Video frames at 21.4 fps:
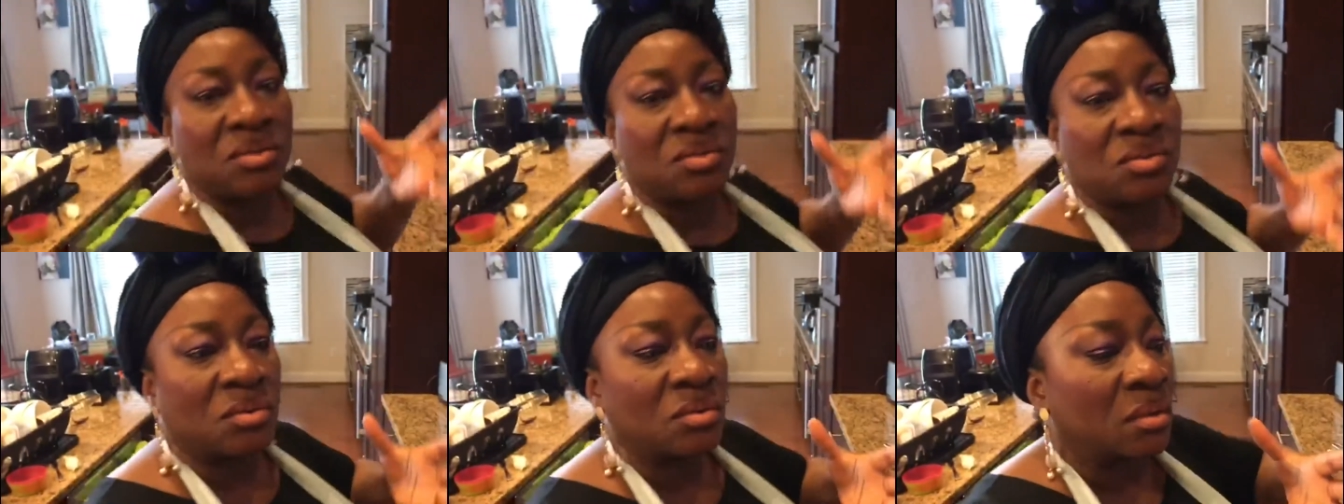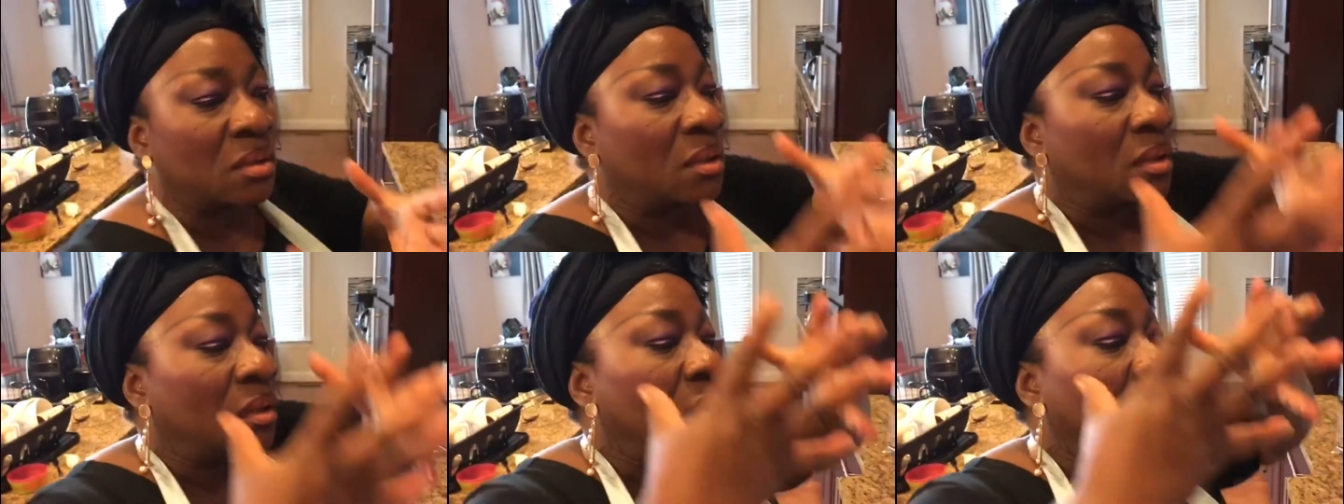to
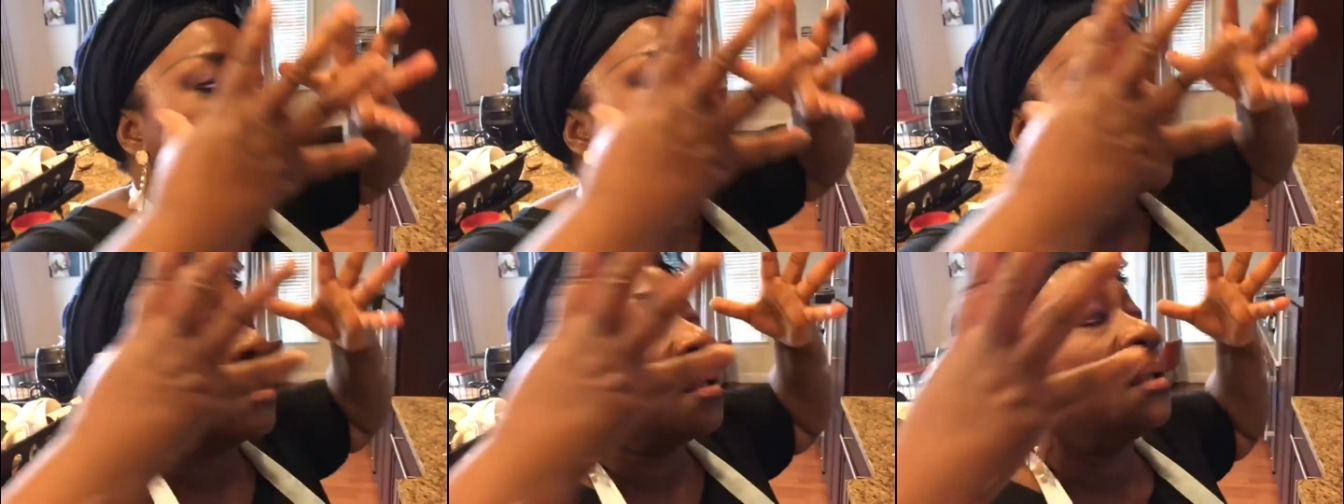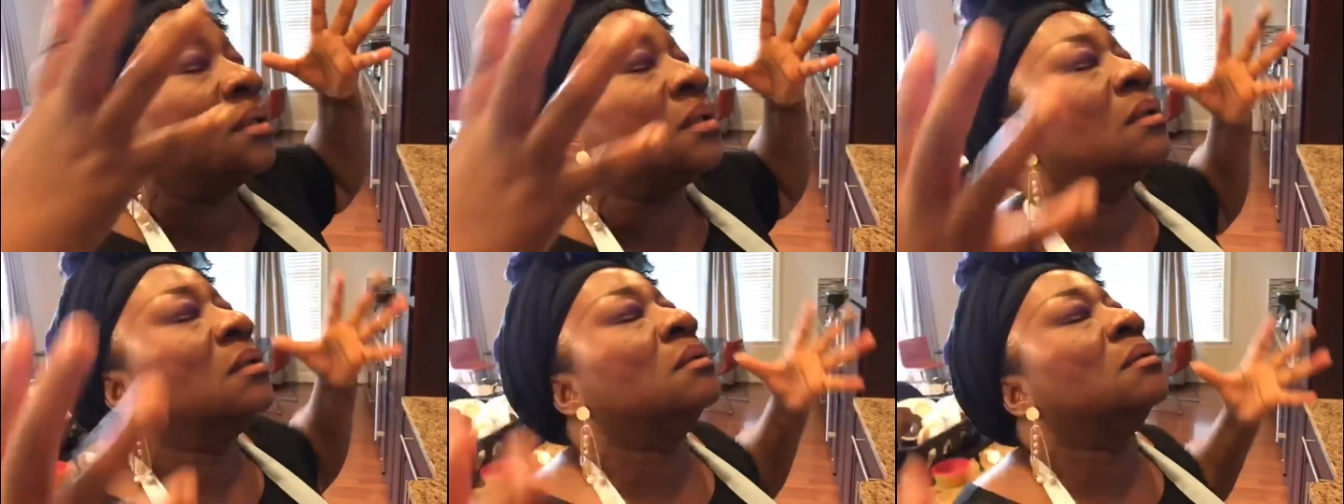
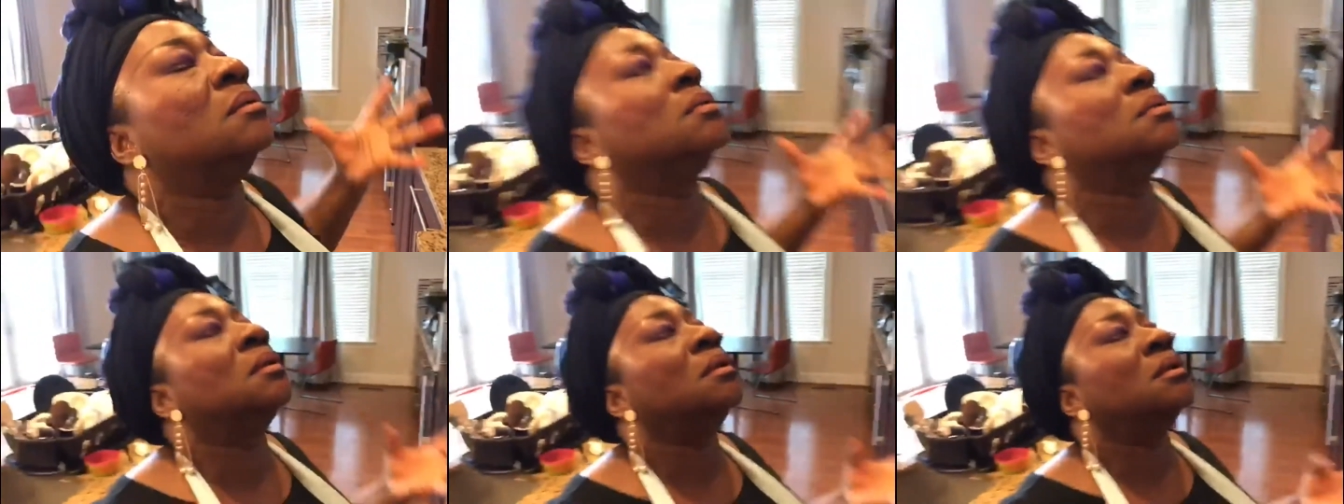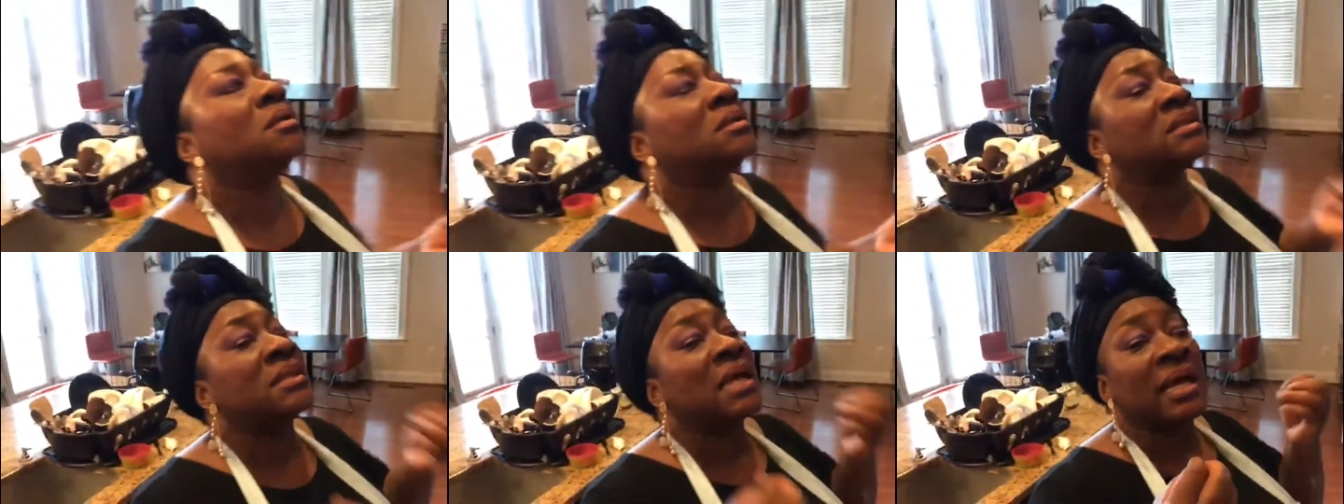
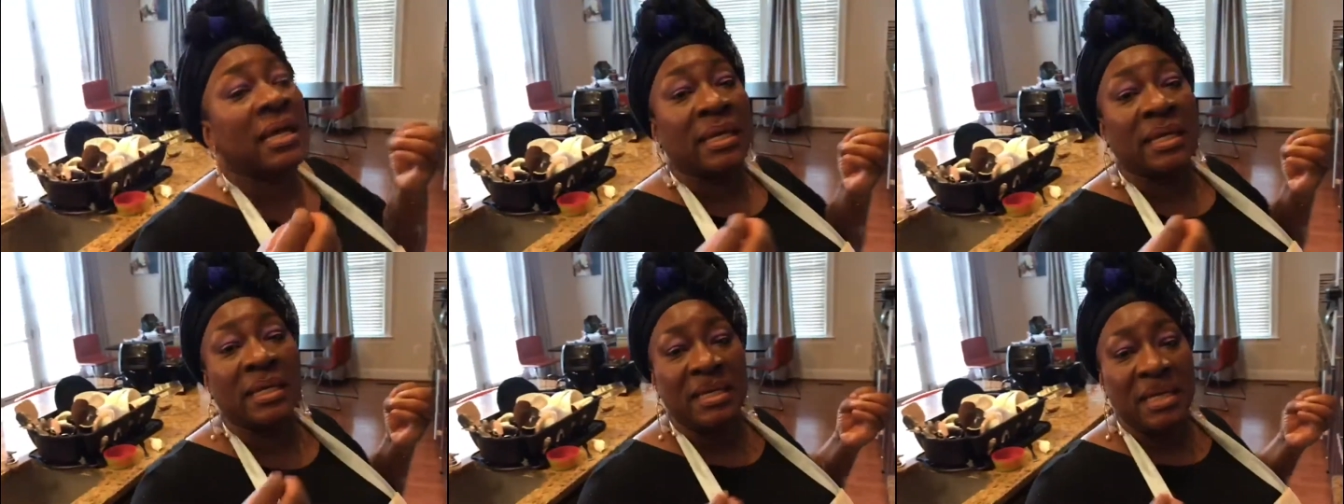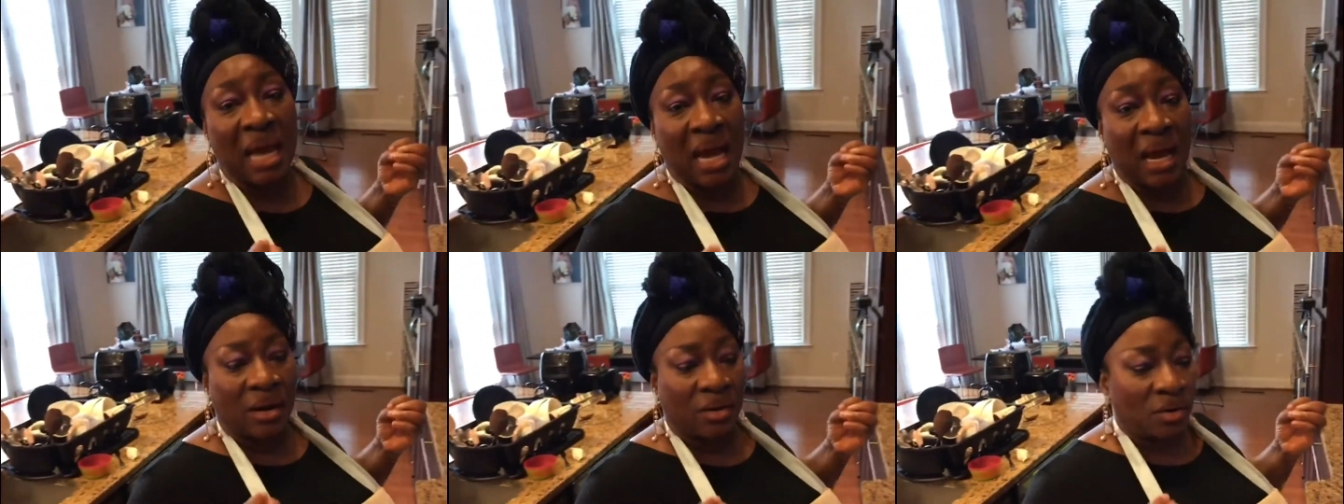take in
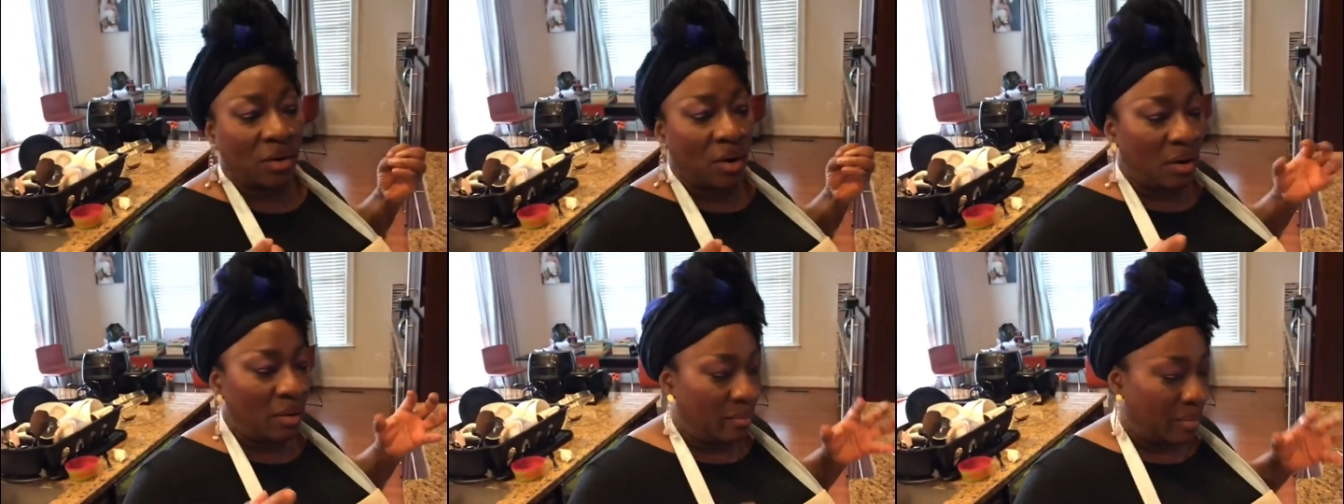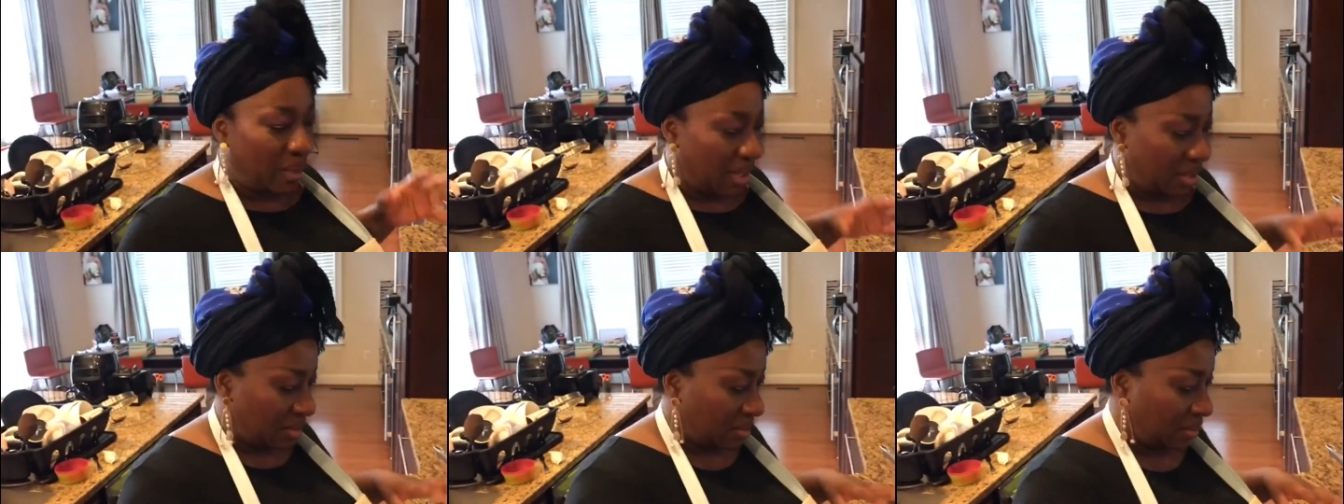the
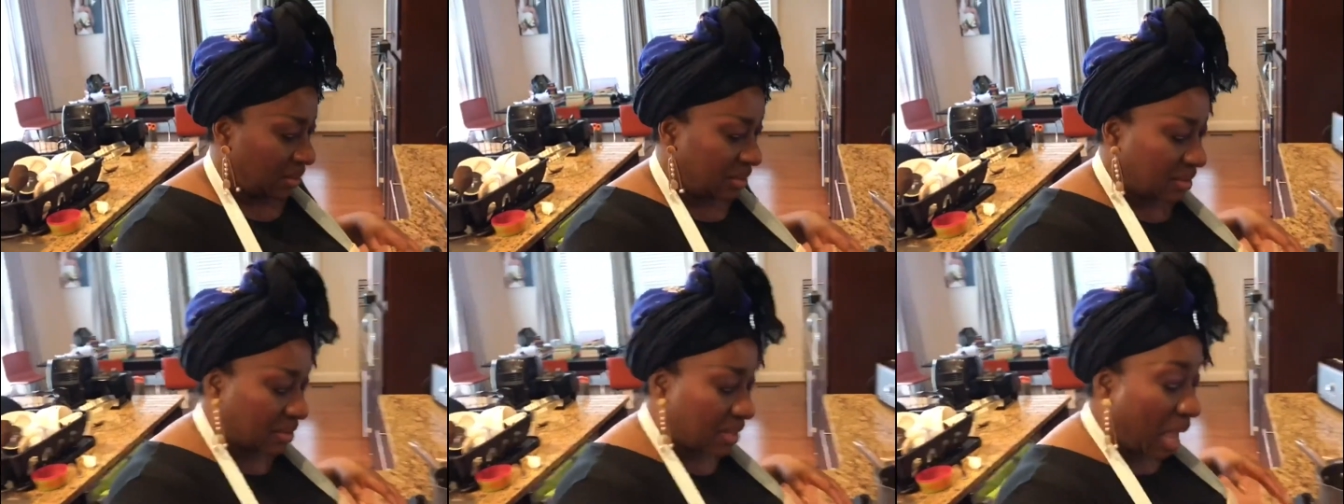aroma. It's